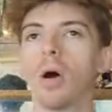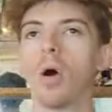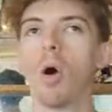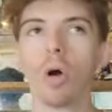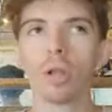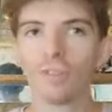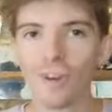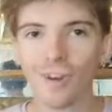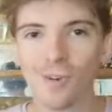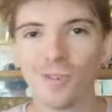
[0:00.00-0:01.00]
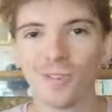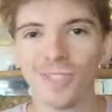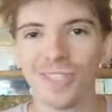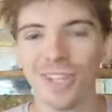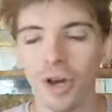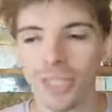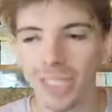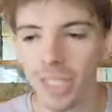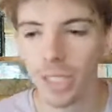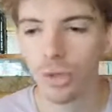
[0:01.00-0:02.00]
All of our goals are
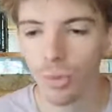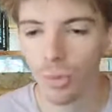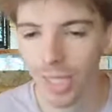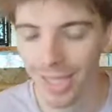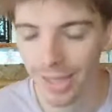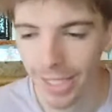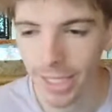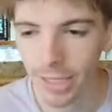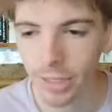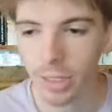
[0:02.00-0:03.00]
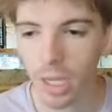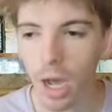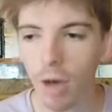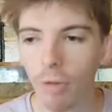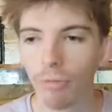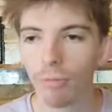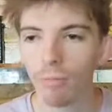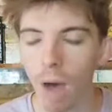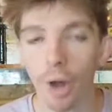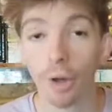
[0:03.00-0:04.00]
seen through the lens of
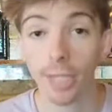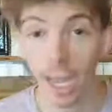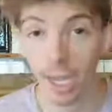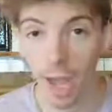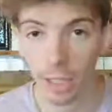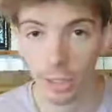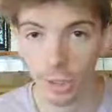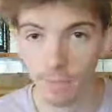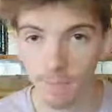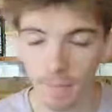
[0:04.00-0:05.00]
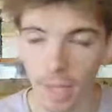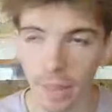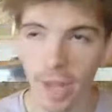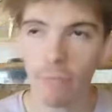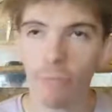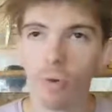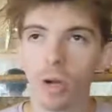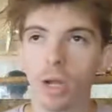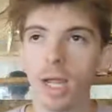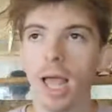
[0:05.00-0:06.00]
modern technology, and
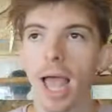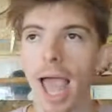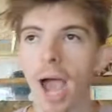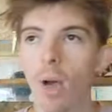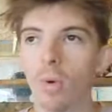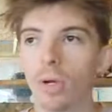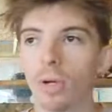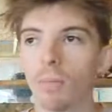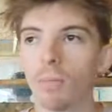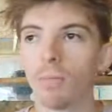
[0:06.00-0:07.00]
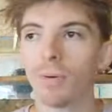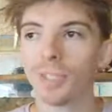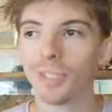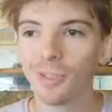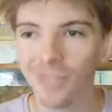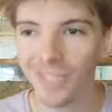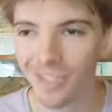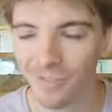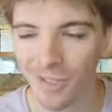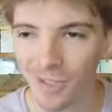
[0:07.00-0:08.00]
therefore, our pursuance
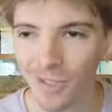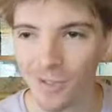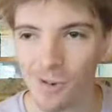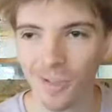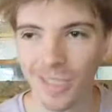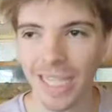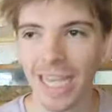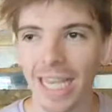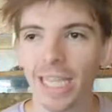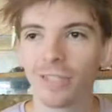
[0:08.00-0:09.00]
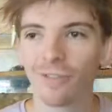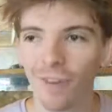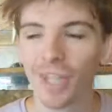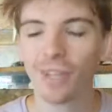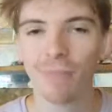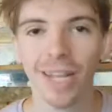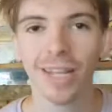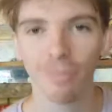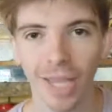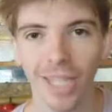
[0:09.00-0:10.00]
of those goals is fundamentally
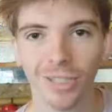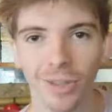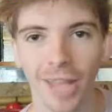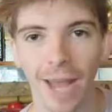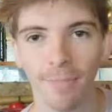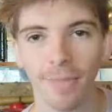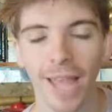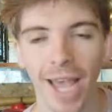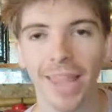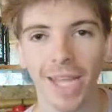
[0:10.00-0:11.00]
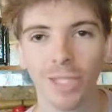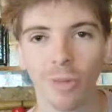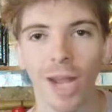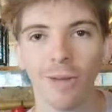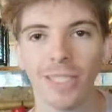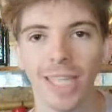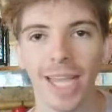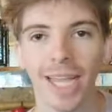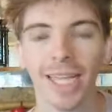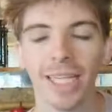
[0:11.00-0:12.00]
based on that. And that, that's what I would say
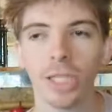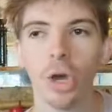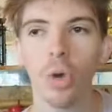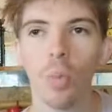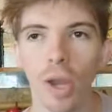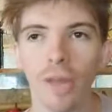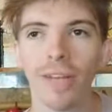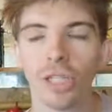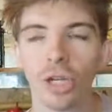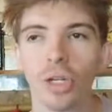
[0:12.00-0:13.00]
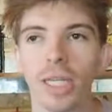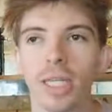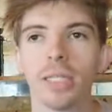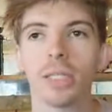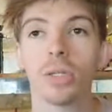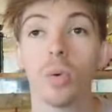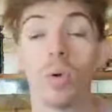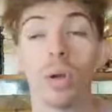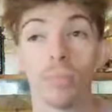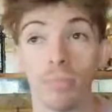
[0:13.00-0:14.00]
is one of Aeternia's,
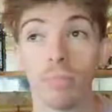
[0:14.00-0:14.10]
or